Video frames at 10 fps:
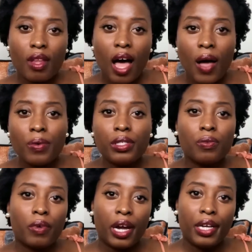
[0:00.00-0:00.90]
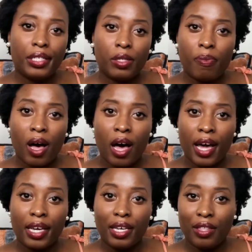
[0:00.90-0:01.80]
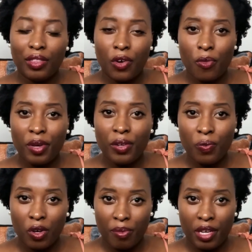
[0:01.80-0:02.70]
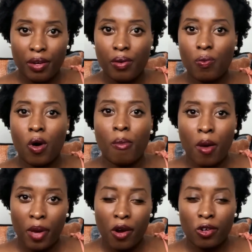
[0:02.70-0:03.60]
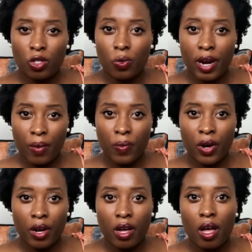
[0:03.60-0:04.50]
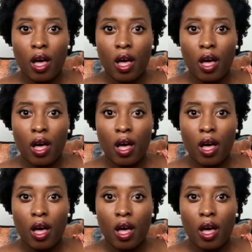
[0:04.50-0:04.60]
I was raised by Ethiopian women while my parents were at work.